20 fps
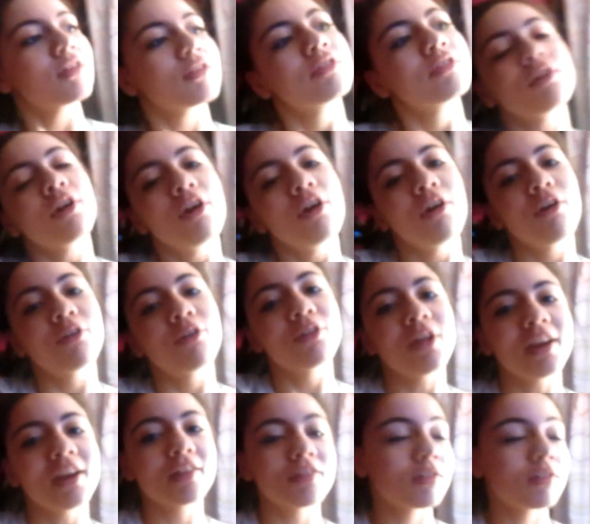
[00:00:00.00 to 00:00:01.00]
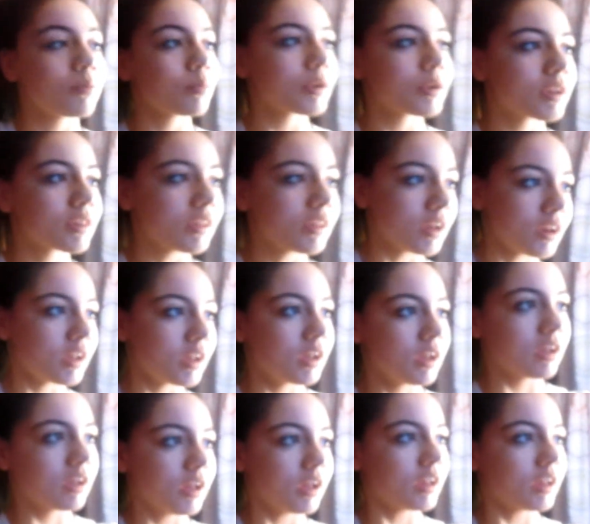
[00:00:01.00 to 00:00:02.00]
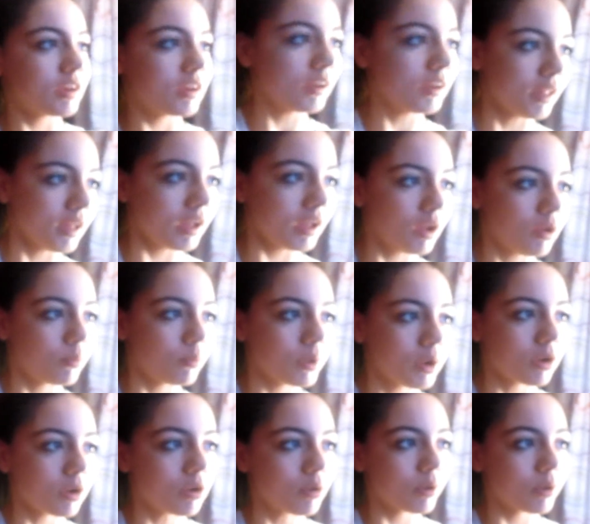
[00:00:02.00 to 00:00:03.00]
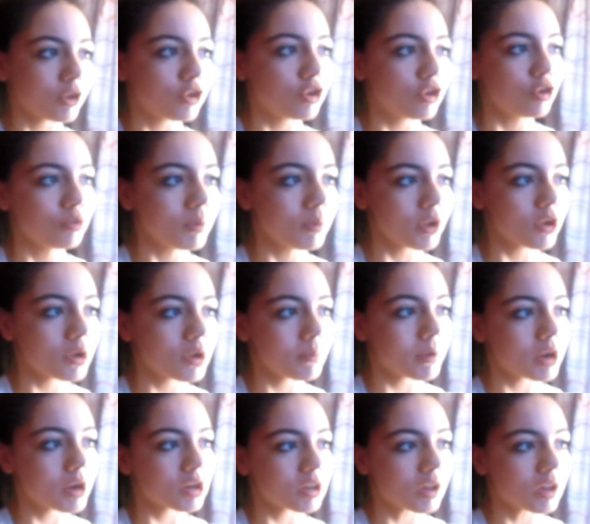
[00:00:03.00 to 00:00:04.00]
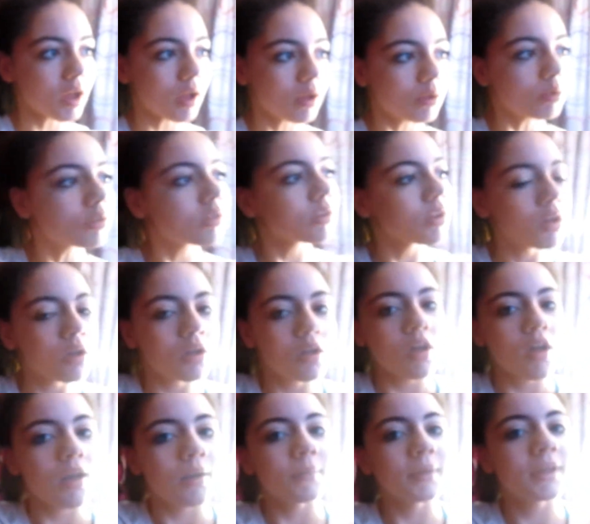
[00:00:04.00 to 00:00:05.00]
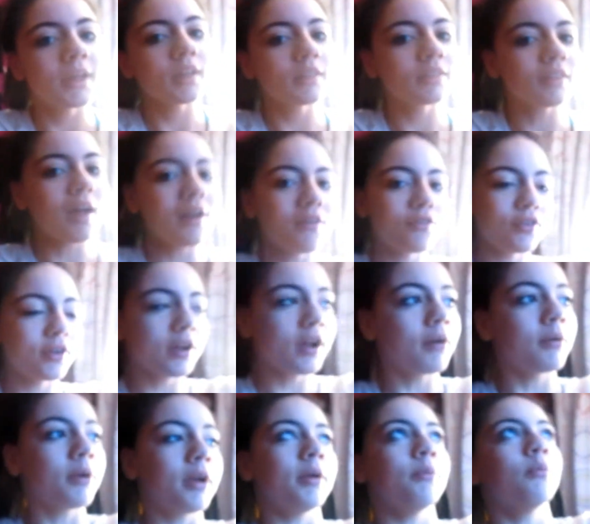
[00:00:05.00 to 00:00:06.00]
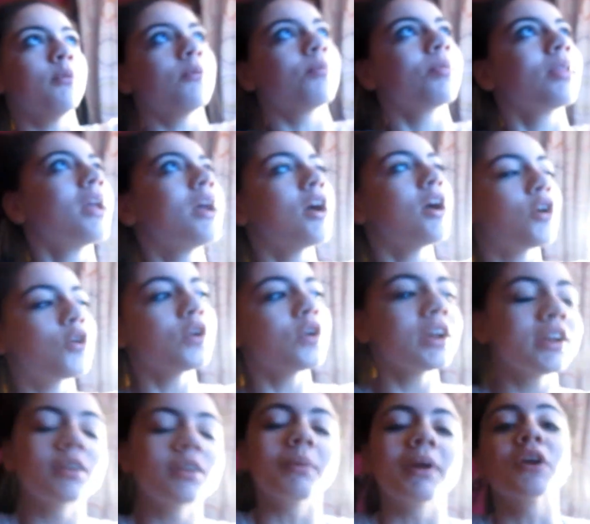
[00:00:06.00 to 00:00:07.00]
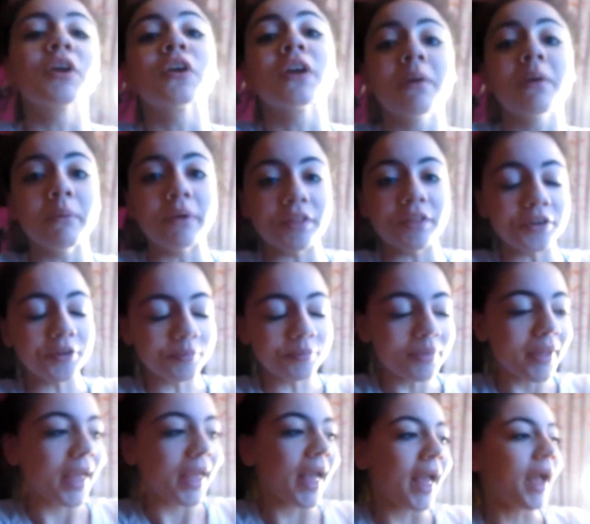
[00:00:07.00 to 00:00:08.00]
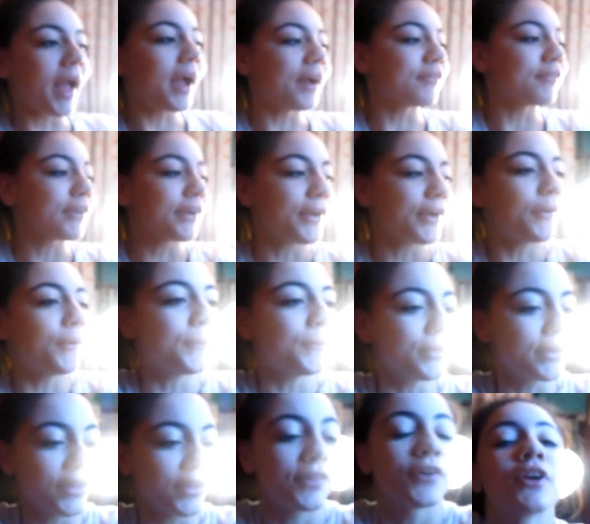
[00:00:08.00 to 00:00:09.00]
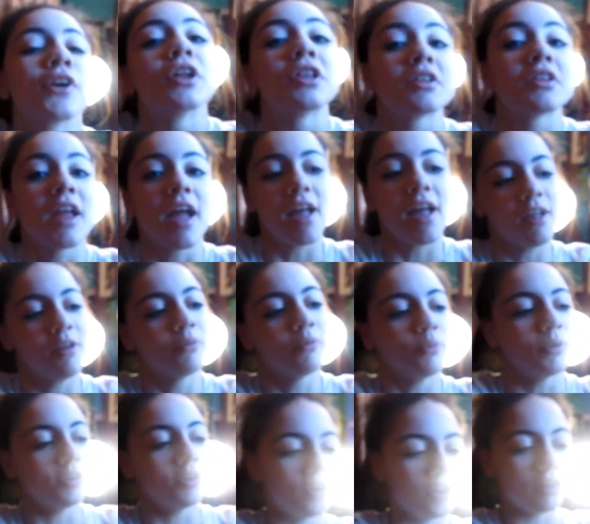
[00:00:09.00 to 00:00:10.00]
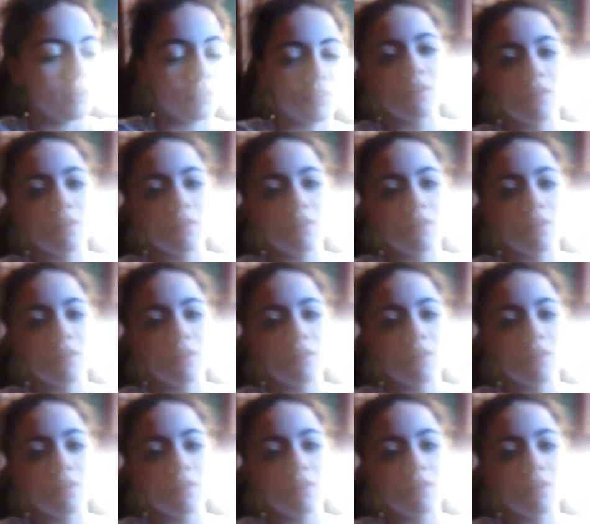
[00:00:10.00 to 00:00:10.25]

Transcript: so that is super exciting. And today we are going to my grandparents' house because every, okay, well, according to my grandmother, every Holy Thursday, which is